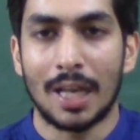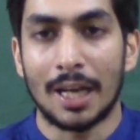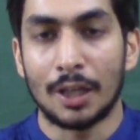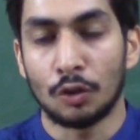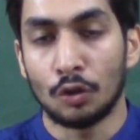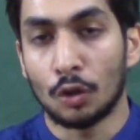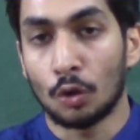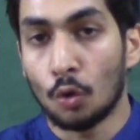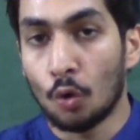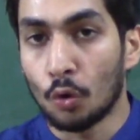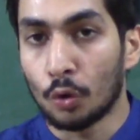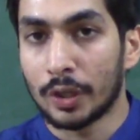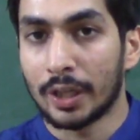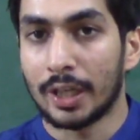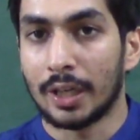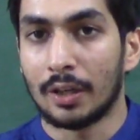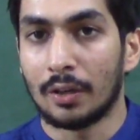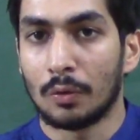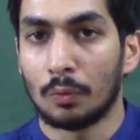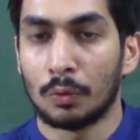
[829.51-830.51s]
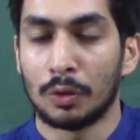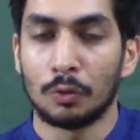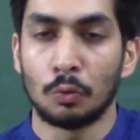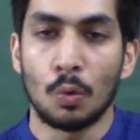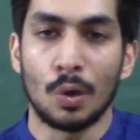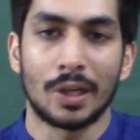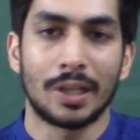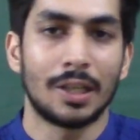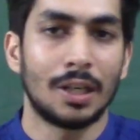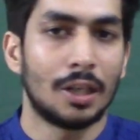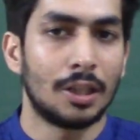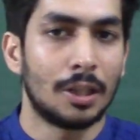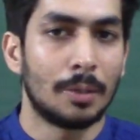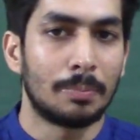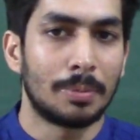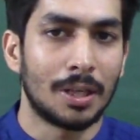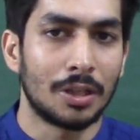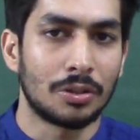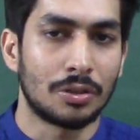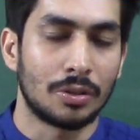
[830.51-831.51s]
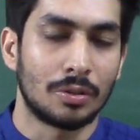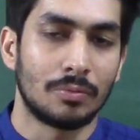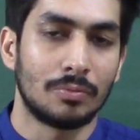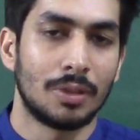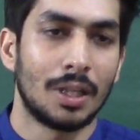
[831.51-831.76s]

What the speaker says: and you are okay with working under pressure.